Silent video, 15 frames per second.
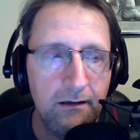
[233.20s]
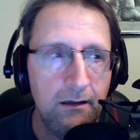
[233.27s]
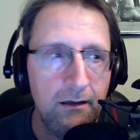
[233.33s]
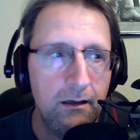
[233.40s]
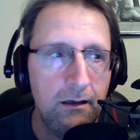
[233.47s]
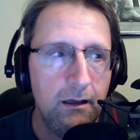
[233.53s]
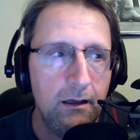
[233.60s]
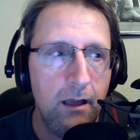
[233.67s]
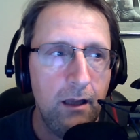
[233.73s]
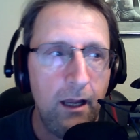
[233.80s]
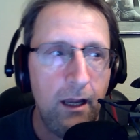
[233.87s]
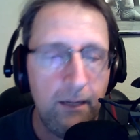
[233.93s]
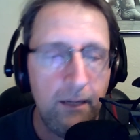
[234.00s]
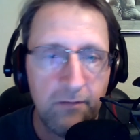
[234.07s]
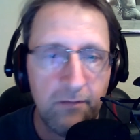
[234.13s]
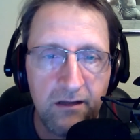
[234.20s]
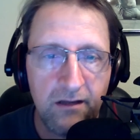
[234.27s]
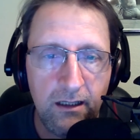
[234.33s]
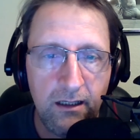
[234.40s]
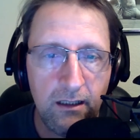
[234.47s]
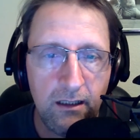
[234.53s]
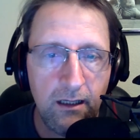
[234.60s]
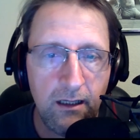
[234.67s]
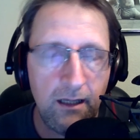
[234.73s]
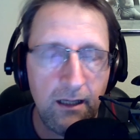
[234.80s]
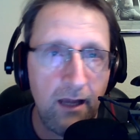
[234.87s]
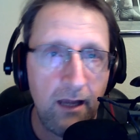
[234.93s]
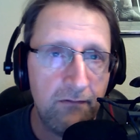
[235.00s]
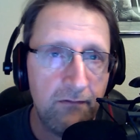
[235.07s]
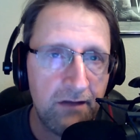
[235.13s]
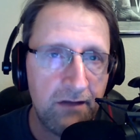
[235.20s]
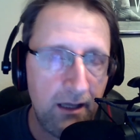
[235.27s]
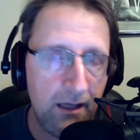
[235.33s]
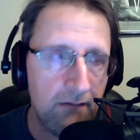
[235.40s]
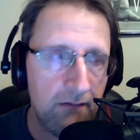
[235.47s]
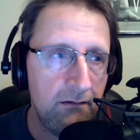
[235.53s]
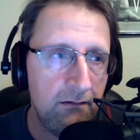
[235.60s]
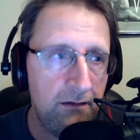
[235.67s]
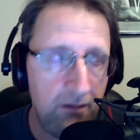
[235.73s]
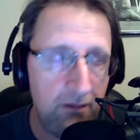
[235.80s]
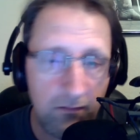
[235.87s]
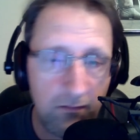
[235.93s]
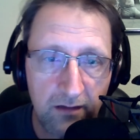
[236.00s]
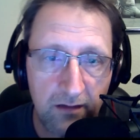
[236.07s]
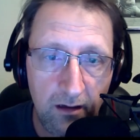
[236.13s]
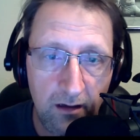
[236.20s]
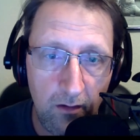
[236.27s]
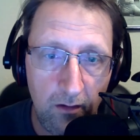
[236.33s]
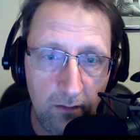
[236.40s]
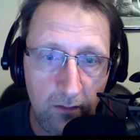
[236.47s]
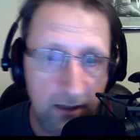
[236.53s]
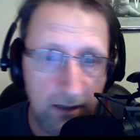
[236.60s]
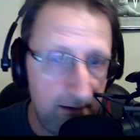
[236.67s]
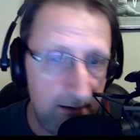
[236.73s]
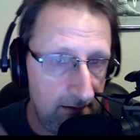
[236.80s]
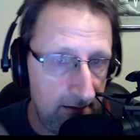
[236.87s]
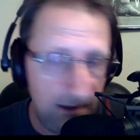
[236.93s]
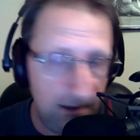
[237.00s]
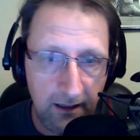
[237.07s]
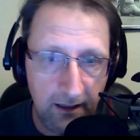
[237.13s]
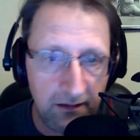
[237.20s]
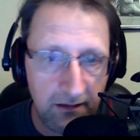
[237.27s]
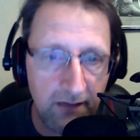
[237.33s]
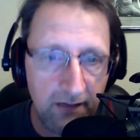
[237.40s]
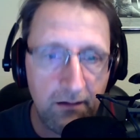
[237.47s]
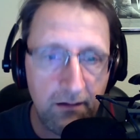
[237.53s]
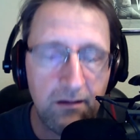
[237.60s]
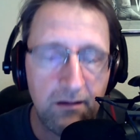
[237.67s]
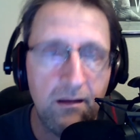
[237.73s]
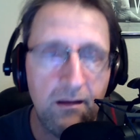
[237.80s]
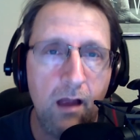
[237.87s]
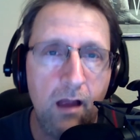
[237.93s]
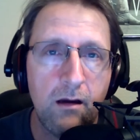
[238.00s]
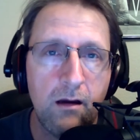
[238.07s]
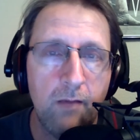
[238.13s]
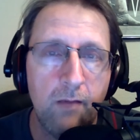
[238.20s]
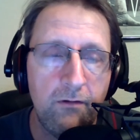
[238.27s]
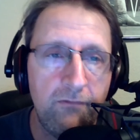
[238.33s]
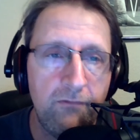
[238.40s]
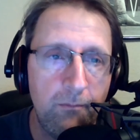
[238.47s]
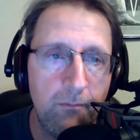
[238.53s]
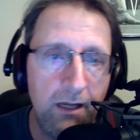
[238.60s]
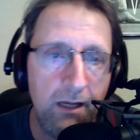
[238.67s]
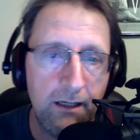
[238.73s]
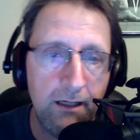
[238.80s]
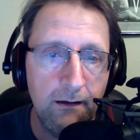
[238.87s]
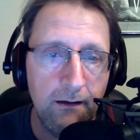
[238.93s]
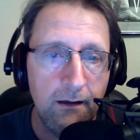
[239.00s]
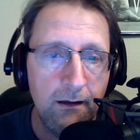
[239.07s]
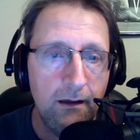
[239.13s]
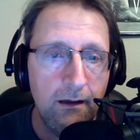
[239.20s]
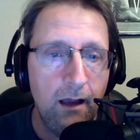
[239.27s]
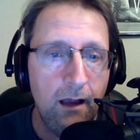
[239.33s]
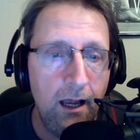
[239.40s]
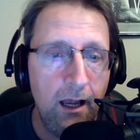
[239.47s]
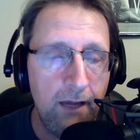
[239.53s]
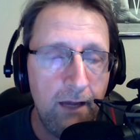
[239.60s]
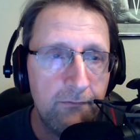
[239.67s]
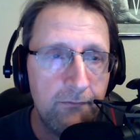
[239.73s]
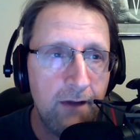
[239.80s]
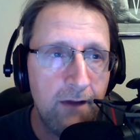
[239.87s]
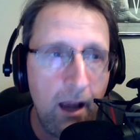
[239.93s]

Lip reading: I am seeing, and I have said years ago, and like I said, this is not coming from me. I have gotten the